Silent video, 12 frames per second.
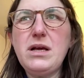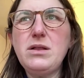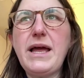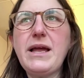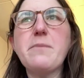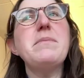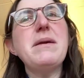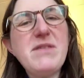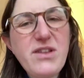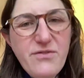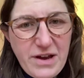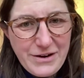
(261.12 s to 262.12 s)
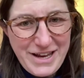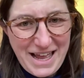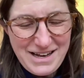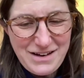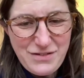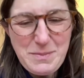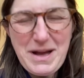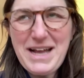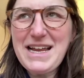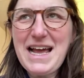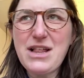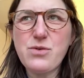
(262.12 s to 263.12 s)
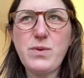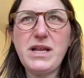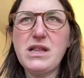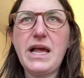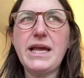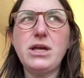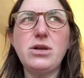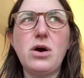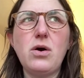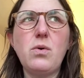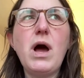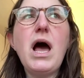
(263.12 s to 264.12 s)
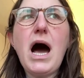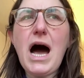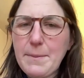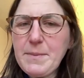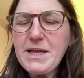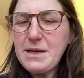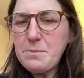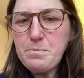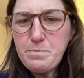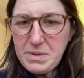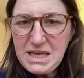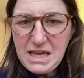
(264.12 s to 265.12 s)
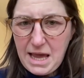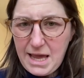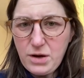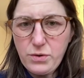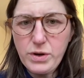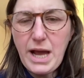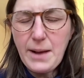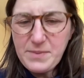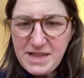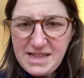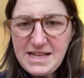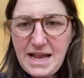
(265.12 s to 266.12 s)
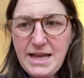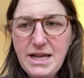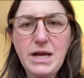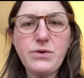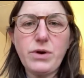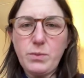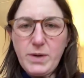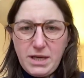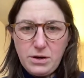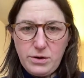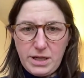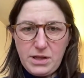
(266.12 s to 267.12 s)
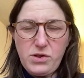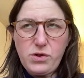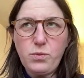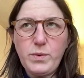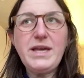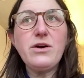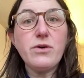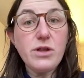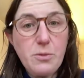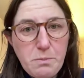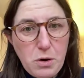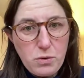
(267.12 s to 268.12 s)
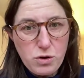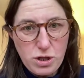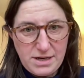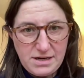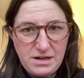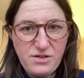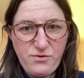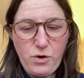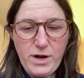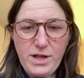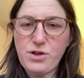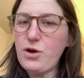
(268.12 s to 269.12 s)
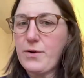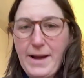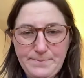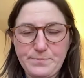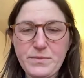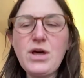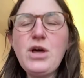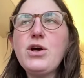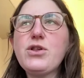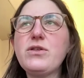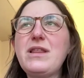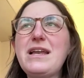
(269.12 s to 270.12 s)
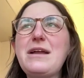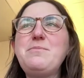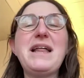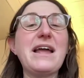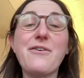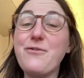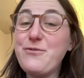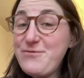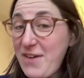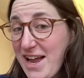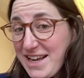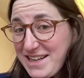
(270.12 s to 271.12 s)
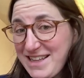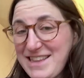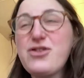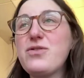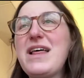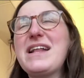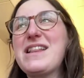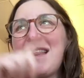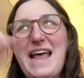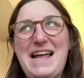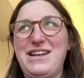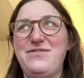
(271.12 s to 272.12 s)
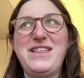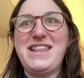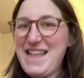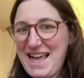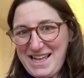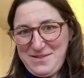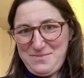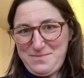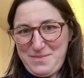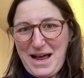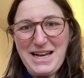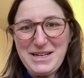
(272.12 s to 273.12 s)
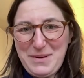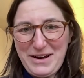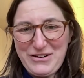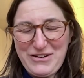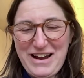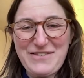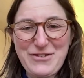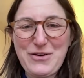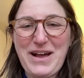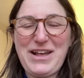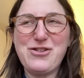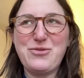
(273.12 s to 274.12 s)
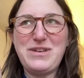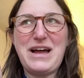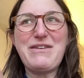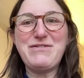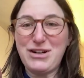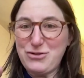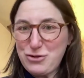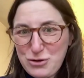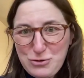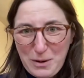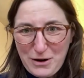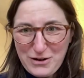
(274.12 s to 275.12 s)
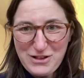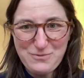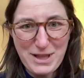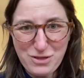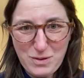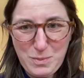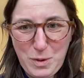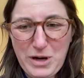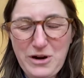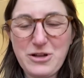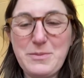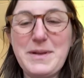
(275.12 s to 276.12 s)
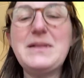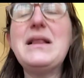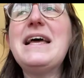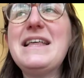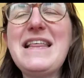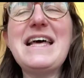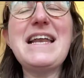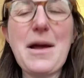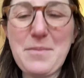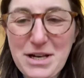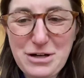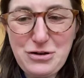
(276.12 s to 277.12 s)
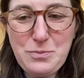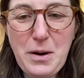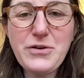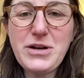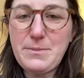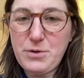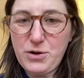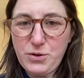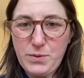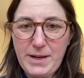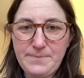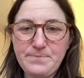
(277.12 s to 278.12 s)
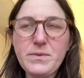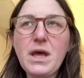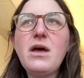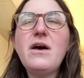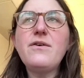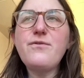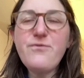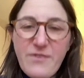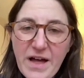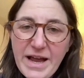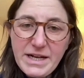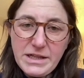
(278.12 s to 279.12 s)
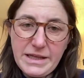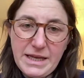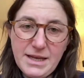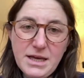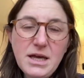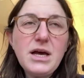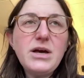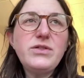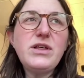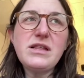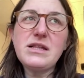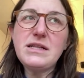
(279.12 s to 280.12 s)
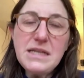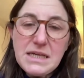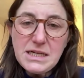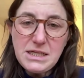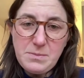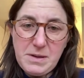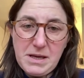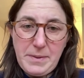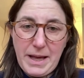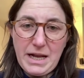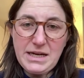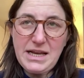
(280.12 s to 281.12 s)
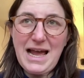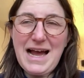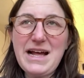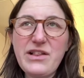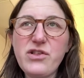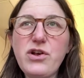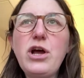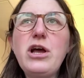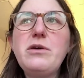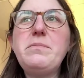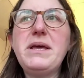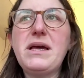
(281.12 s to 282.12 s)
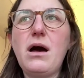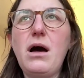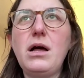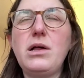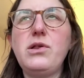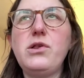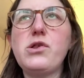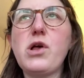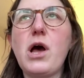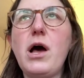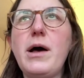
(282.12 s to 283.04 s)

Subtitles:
like maybe the very end of the podcast when he's like, I'm gonna be angry, I'm staying angry. We hear his emotion in his voice. Okay. So then I'd be like, finally, so that's the end of the second body paragraph. Okay, so now I've done two parts of my three-part argument. Then I'm going to do part number three. Finally, this needed to be a podcast because